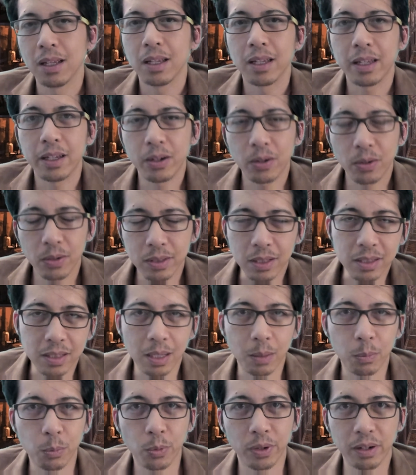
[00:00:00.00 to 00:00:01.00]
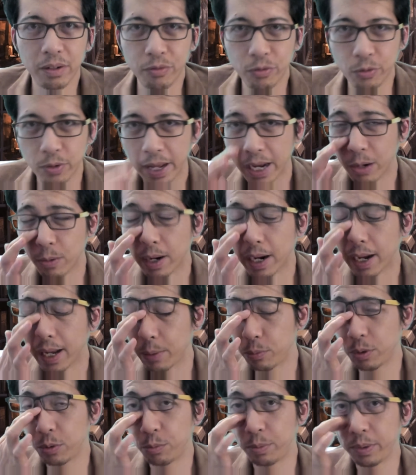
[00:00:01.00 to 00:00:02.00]
here's a summary of how I
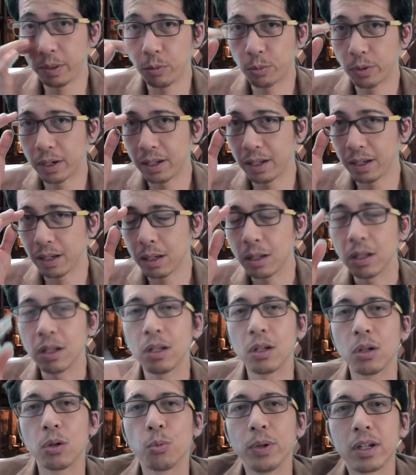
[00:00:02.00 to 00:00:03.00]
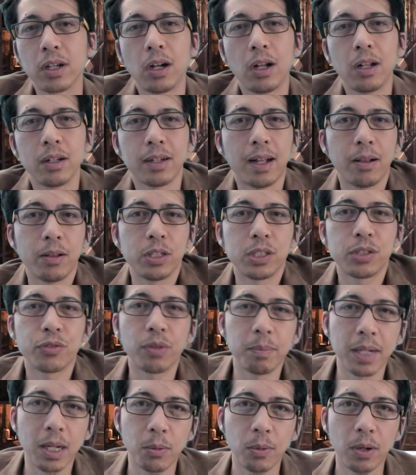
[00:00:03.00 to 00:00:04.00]
would be running recall knowledge
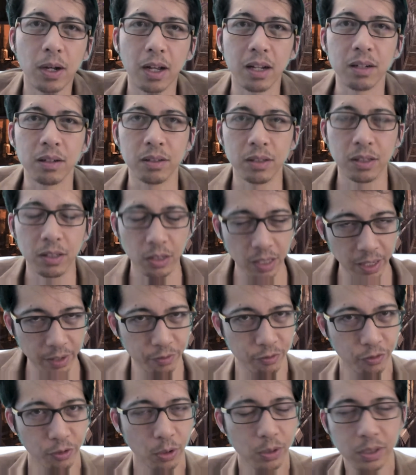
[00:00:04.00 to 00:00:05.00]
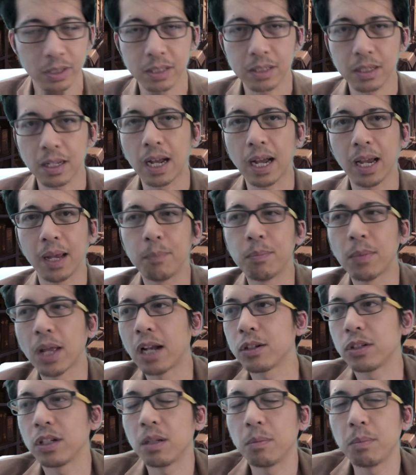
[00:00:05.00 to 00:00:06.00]
from now on. Okay, first, I'm
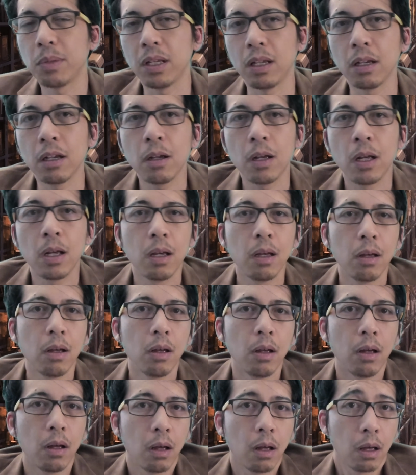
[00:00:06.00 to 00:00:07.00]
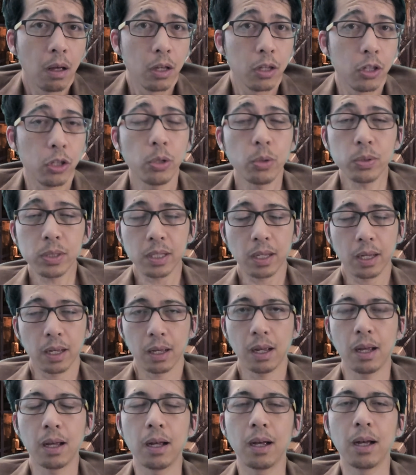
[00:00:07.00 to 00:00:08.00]
not going to be using
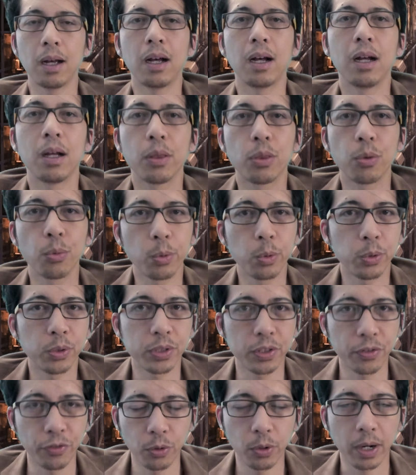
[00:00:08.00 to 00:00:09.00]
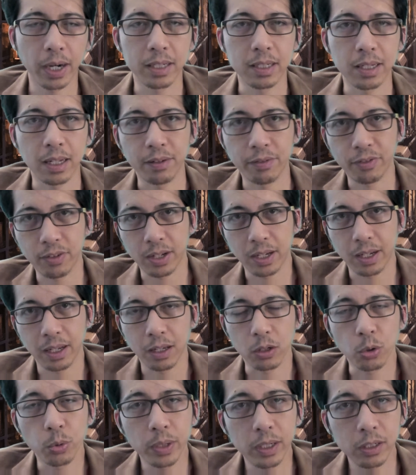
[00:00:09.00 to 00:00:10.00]
the rules for identifying
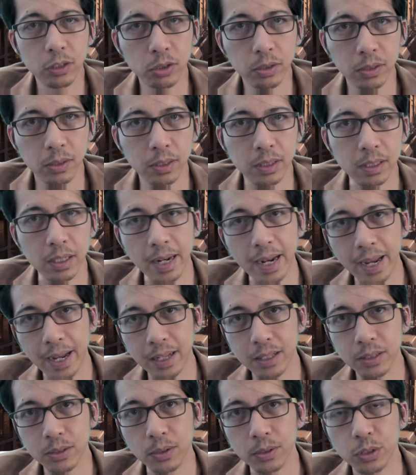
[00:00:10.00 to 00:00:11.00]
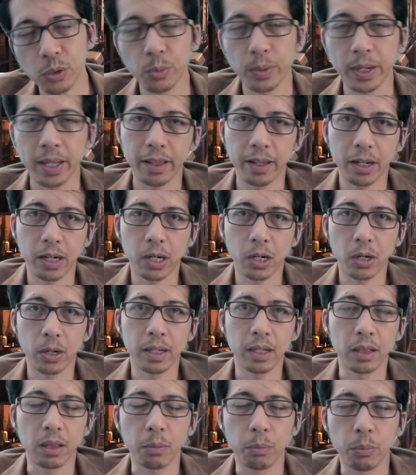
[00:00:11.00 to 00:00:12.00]
creatures and hazards the way they are
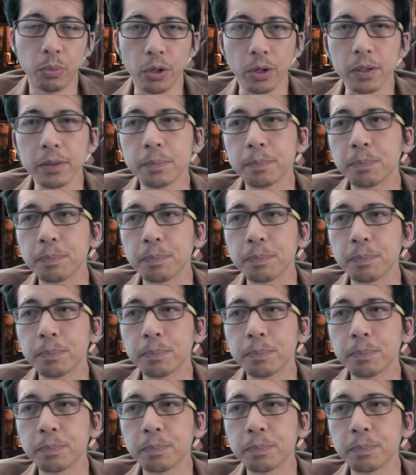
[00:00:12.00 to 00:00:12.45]
in the book.